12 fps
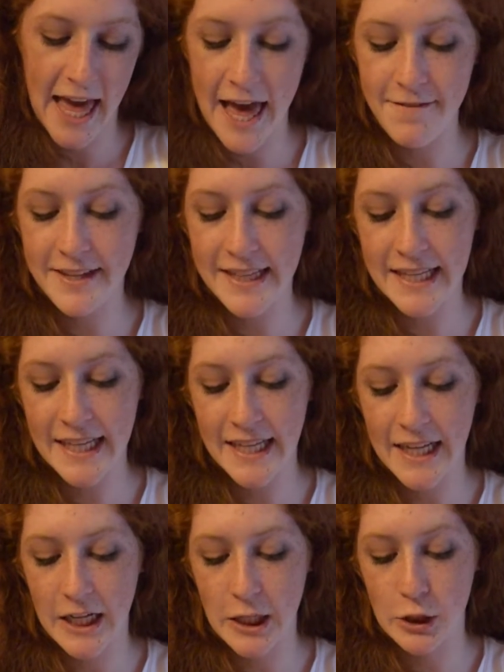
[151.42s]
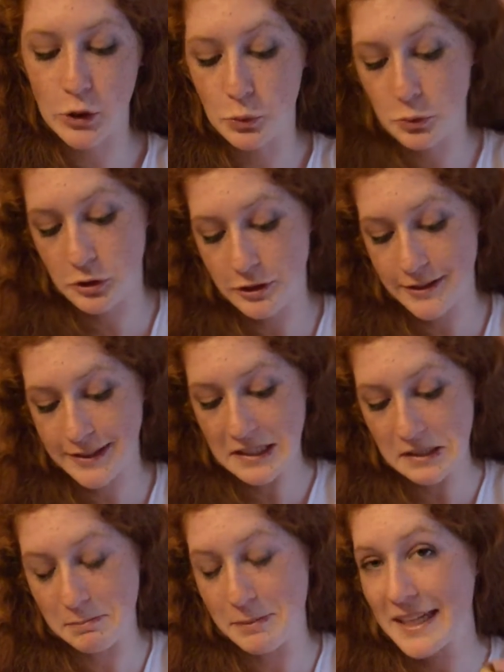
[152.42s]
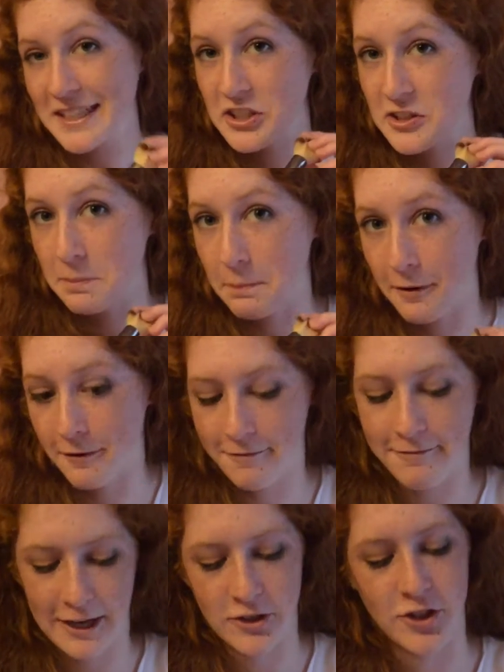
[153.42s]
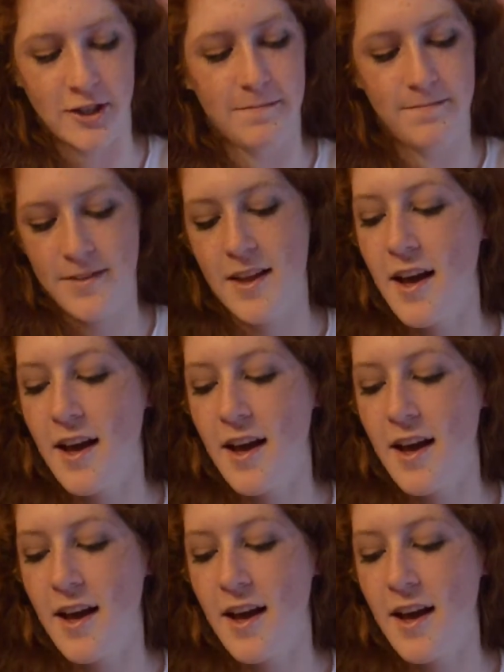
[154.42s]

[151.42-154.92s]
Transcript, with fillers: Heavenly Luxe Complexion Perfection.